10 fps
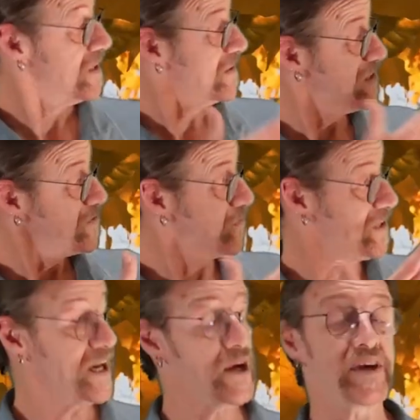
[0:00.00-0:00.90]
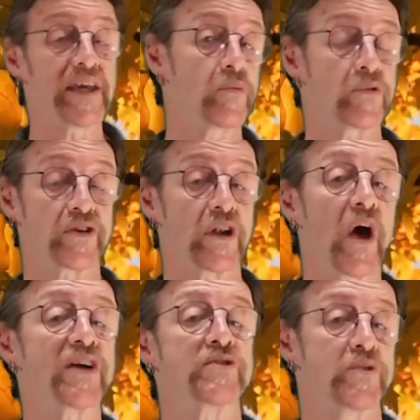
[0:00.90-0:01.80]
this video here will
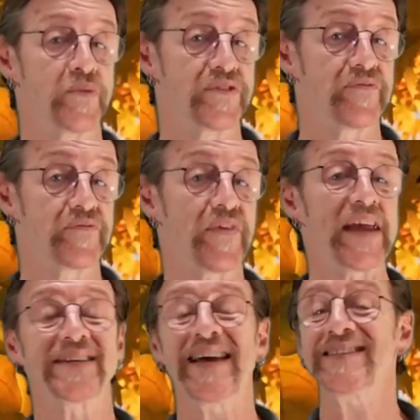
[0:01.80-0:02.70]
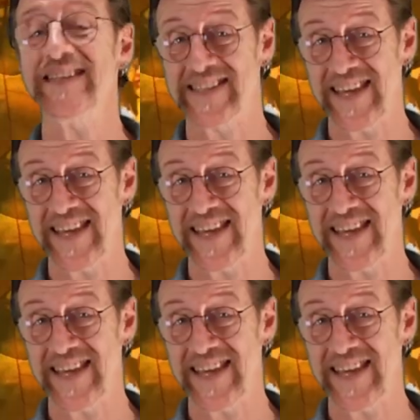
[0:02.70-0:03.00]
delight you with the fantastic